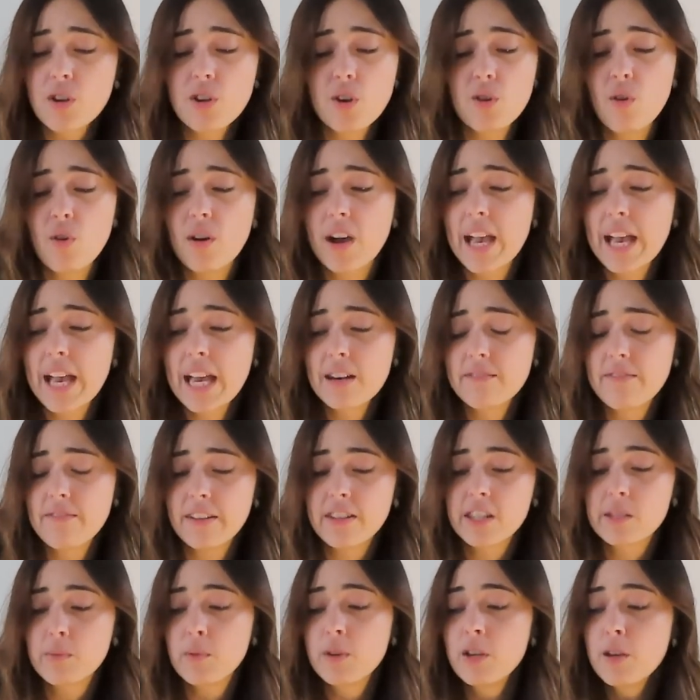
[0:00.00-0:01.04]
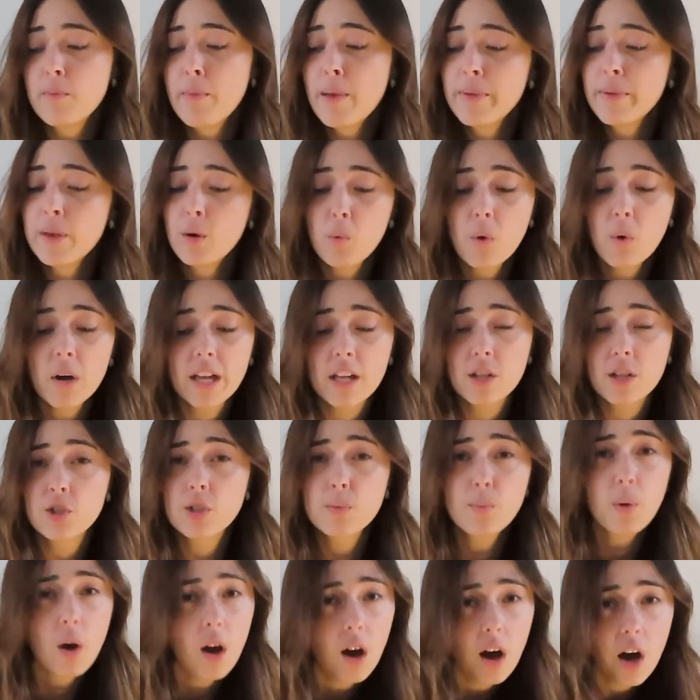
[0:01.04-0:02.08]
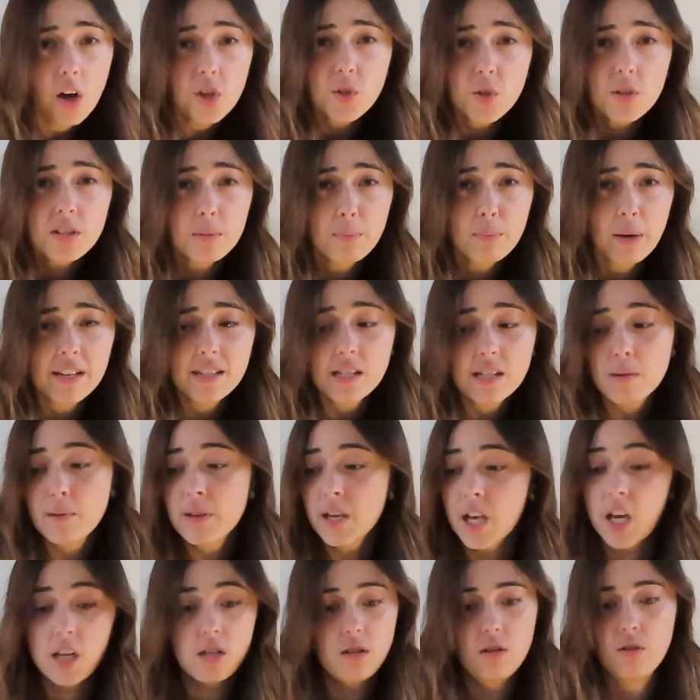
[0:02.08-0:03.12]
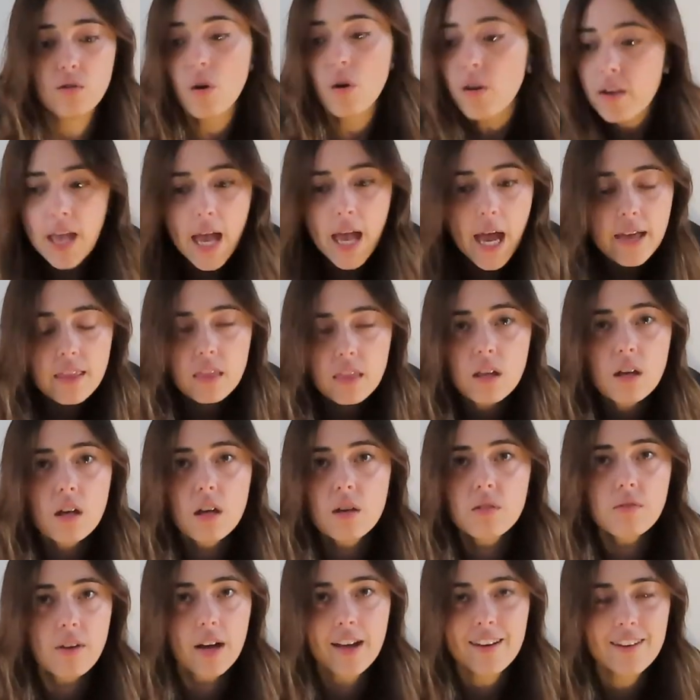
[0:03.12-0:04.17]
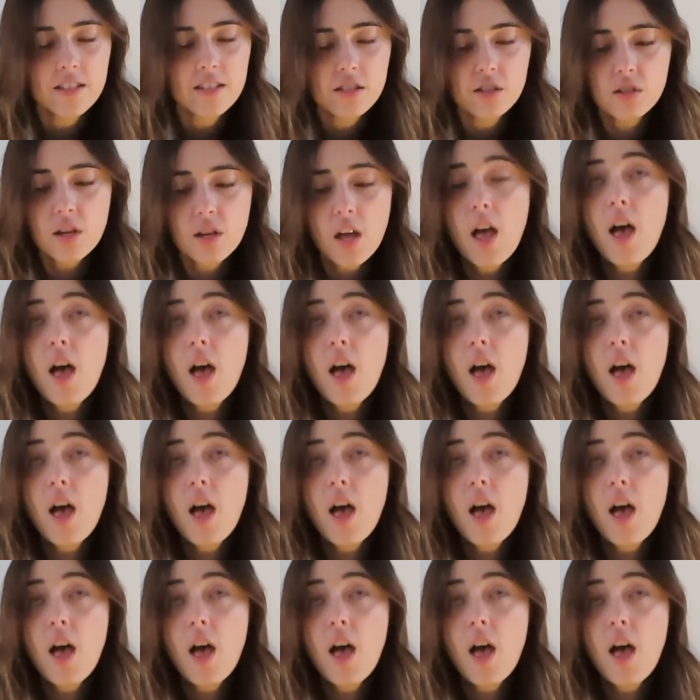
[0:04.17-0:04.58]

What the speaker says: You're not getting advancement. Maybe you're working super hard during the pandemic and you're not getting the recognition,